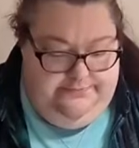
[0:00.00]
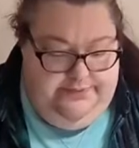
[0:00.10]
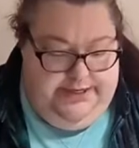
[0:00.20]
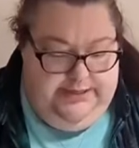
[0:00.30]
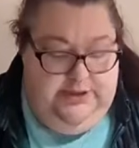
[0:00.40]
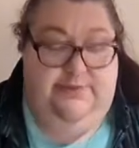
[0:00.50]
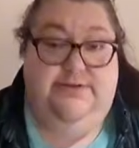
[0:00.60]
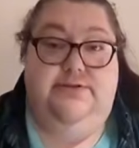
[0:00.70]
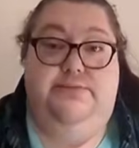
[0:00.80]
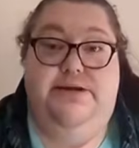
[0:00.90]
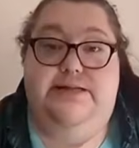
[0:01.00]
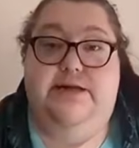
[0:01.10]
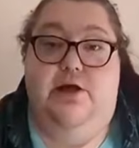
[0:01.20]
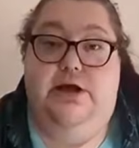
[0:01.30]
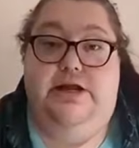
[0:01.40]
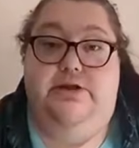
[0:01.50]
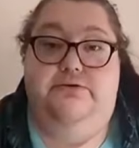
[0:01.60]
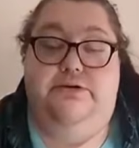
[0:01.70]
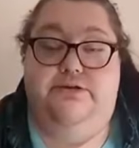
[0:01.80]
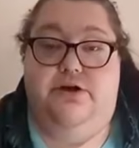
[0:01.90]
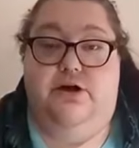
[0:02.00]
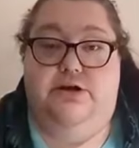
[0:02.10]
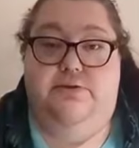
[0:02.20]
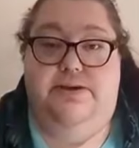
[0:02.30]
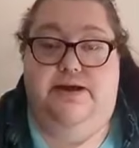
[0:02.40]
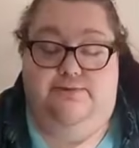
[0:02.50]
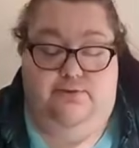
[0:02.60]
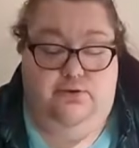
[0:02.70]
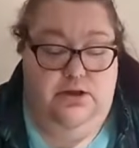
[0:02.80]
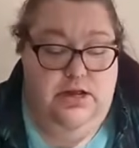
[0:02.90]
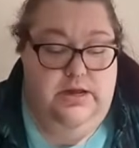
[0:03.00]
because obviously me telling you is not going to be helpful.